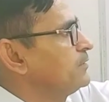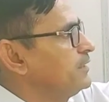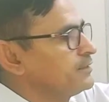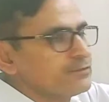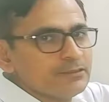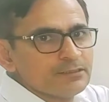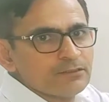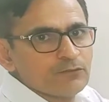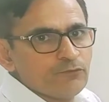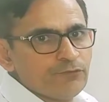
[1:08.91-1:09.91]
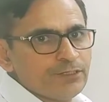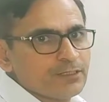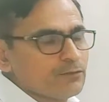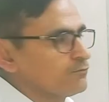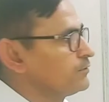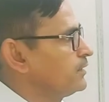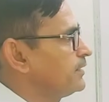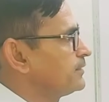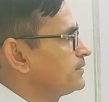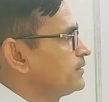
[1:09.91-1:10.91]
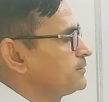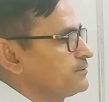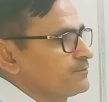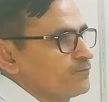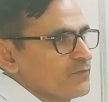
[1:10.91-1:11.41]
anything we have, like as